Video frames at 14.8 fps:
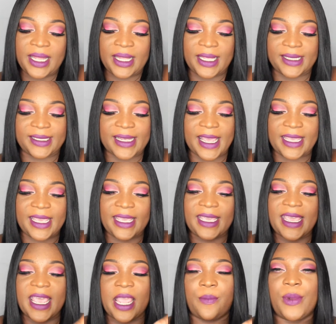The second
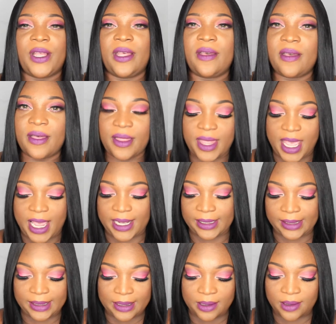camera
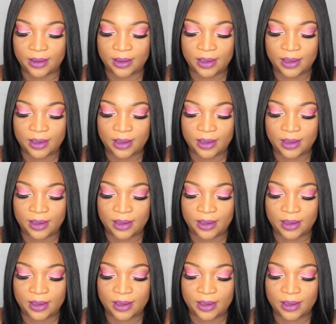that